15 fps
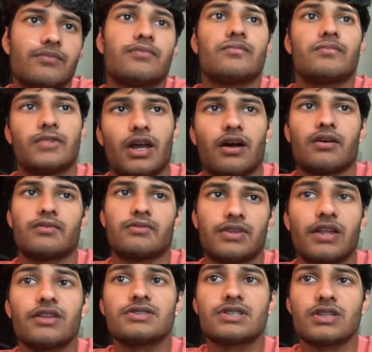Yeah, that
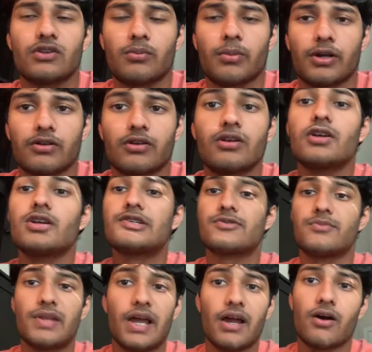looks a little better. So
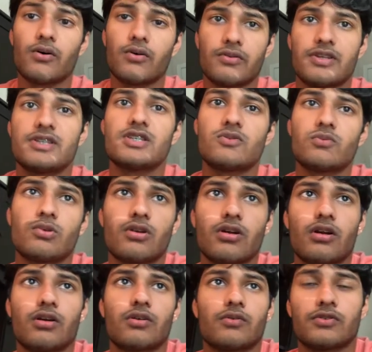now this is what
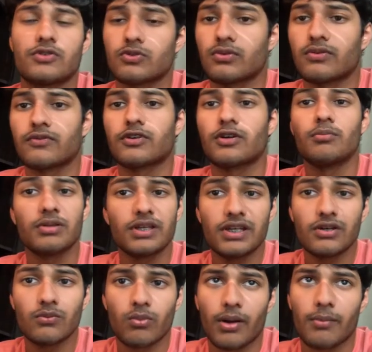our sort of
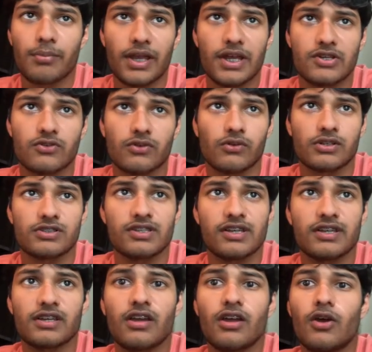completed web page looks like.